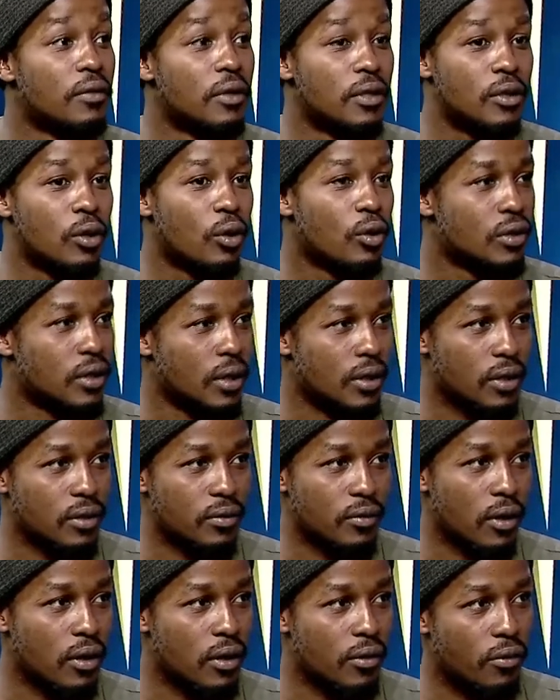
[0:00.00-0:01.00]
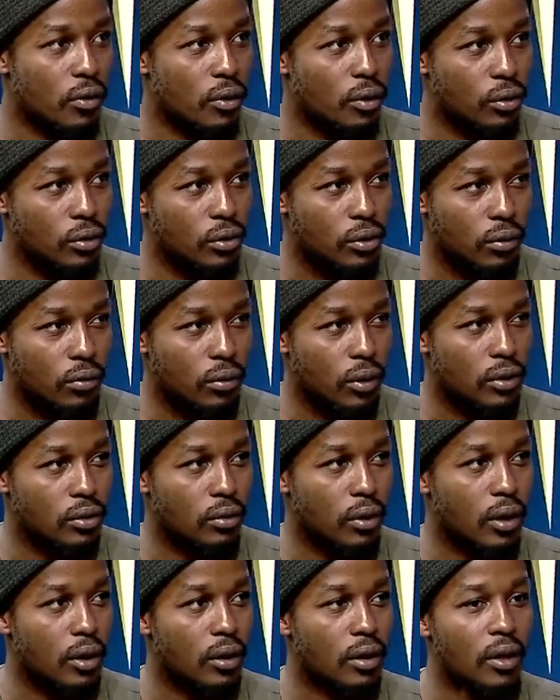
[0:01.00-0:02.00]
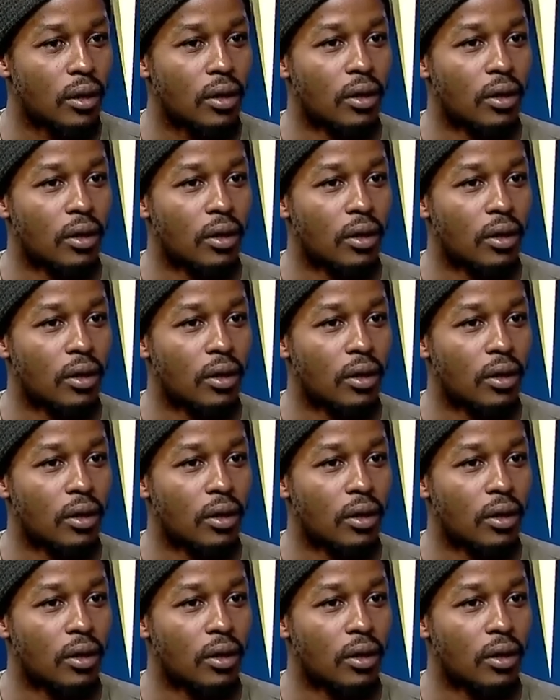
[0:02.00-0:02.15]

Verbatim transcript: it caused a, re a revolution, unajua.